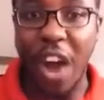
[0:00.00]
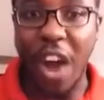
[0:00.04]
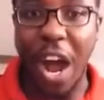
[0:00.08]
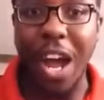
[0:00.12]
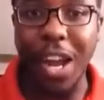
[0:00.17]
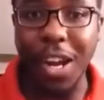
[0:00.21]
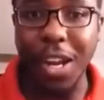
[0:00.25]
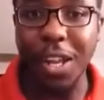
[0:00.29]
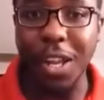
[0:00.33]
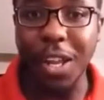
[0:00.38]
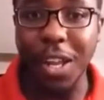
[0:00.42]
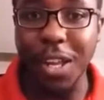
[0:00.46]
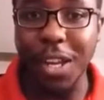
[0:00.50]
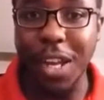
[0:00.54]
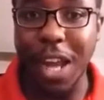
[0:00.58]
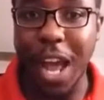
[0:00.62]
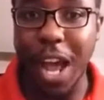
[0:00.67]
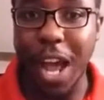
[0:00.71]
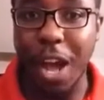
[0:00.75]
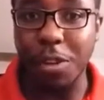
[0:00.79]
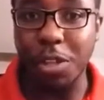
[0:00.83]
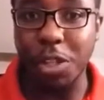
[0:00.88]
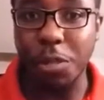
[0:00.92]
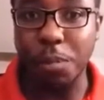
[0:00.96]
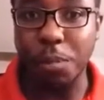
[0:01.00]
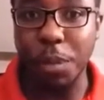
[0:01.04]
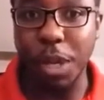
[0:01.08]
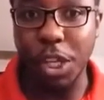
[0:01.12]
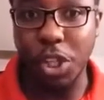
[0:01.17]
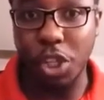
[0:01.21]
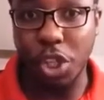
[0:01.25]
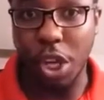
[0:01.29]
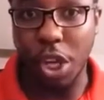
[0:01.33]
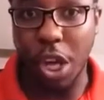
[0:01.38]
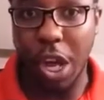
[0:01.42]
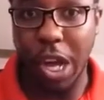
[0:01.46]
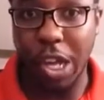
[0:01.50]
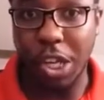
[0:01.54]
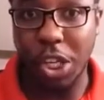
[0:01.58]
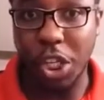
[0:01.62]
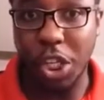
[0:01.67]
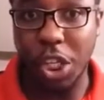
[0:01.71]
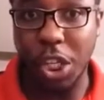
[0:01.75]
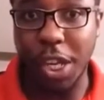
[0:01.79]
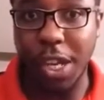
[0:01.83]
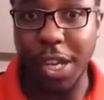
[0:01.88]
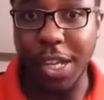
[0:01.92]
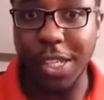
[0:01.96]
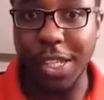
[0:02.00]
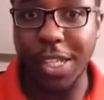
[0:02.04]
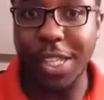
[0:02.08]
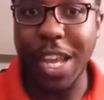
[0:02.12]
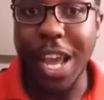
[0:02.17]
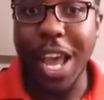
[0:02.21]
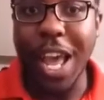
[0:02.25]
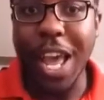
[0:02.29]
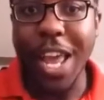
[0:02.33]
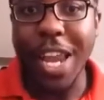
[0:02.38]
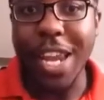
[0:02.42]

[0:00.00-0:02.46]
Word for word: Final announcement, Josh, is